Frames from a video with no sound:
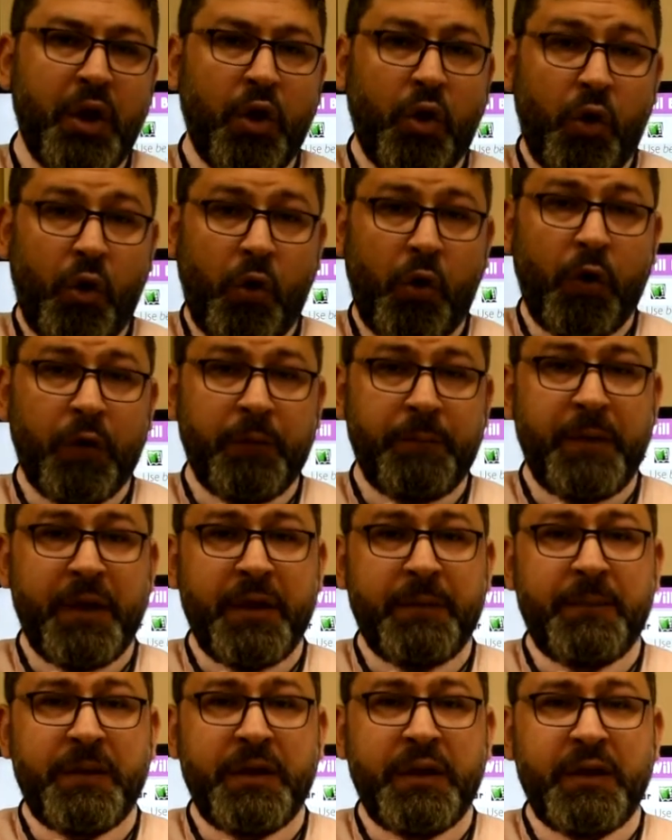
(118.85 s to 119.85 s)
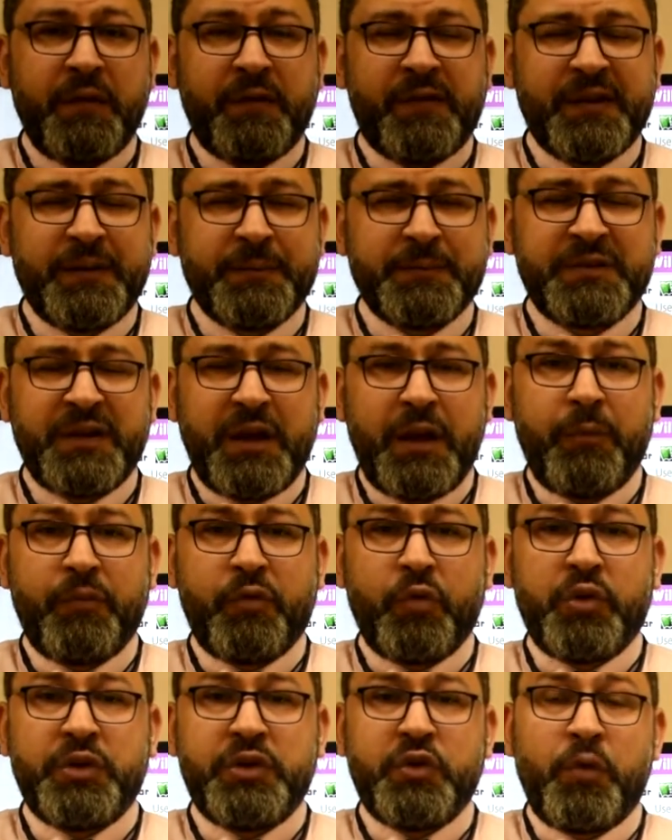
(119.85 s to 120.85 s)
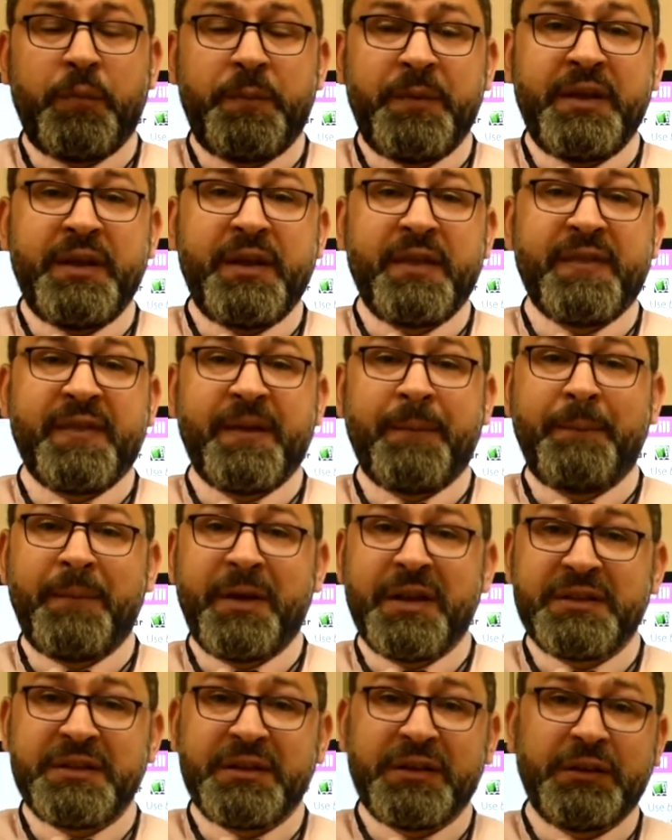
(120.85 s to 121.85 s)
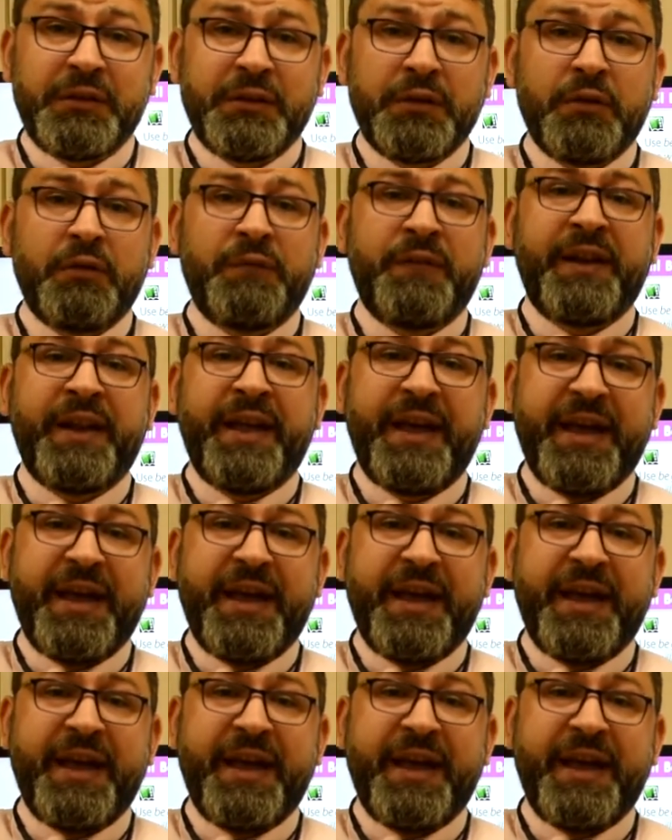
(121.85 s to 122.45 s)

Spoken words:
Or maybe sometimes when you be in the middle of an